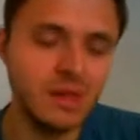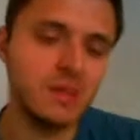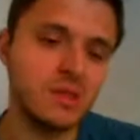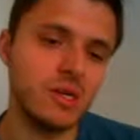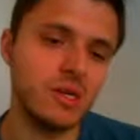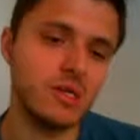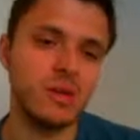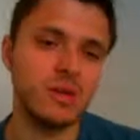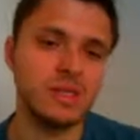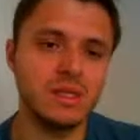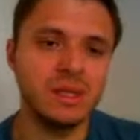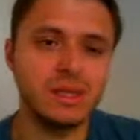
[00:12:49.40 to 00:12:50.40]
So I've been
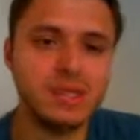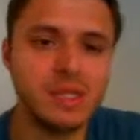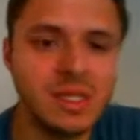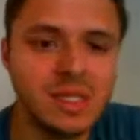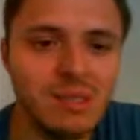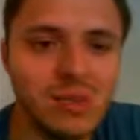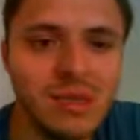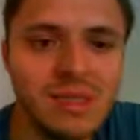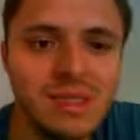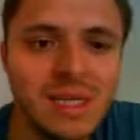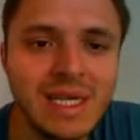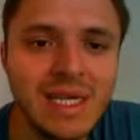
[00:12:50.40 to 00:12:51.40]
noticing those things. I'm not
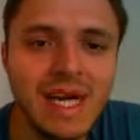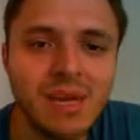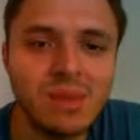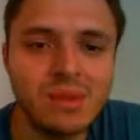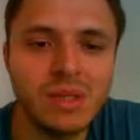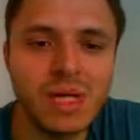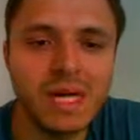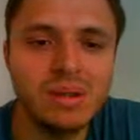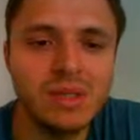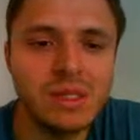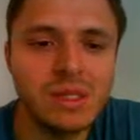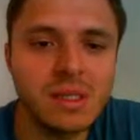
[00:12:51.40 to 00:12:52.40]
entirely happy with how
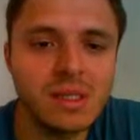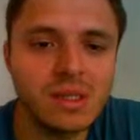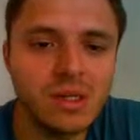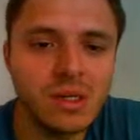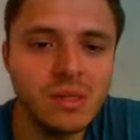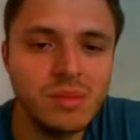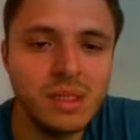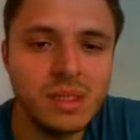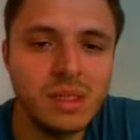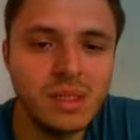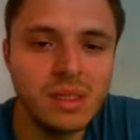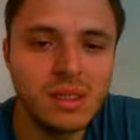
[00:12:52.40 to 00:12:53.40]
this has gone on,
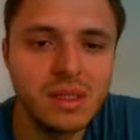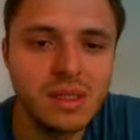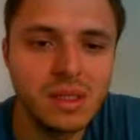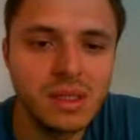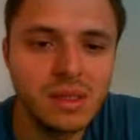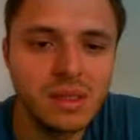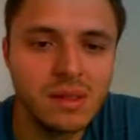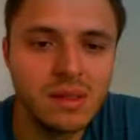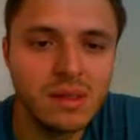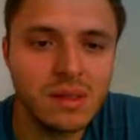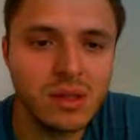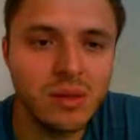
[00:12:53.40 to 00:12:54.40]
but
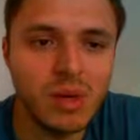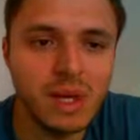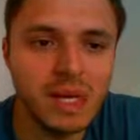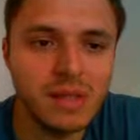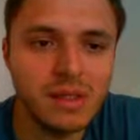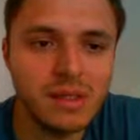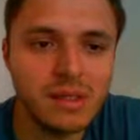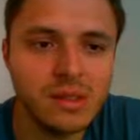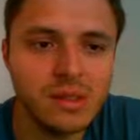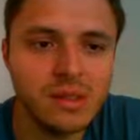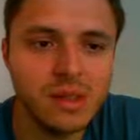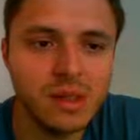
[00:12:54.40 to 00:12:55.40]
it's not bad either.
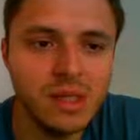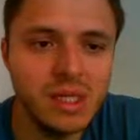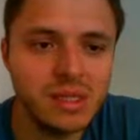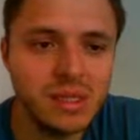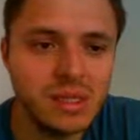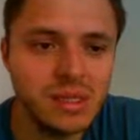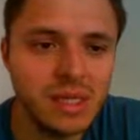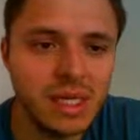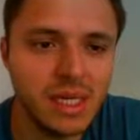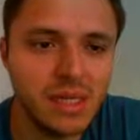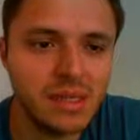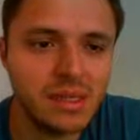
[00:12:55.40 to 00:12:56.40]
So this knight
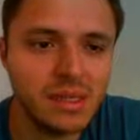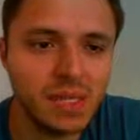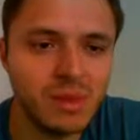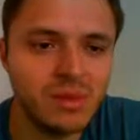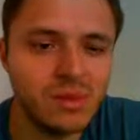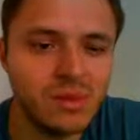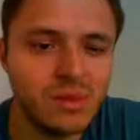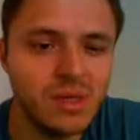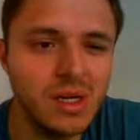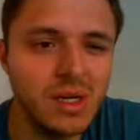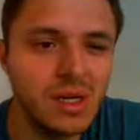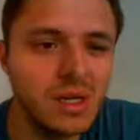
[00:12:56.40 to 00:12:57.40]
here is coming for
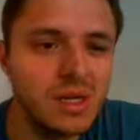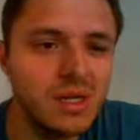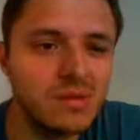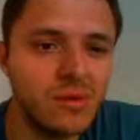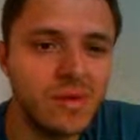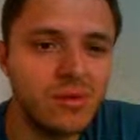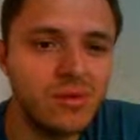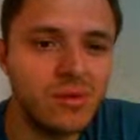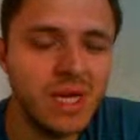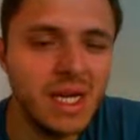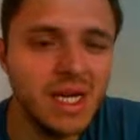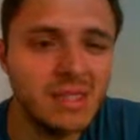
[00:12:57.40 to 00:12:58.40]

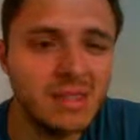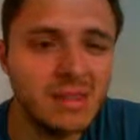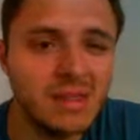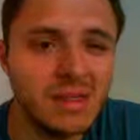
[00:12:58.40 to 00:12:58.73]
e4, I guess.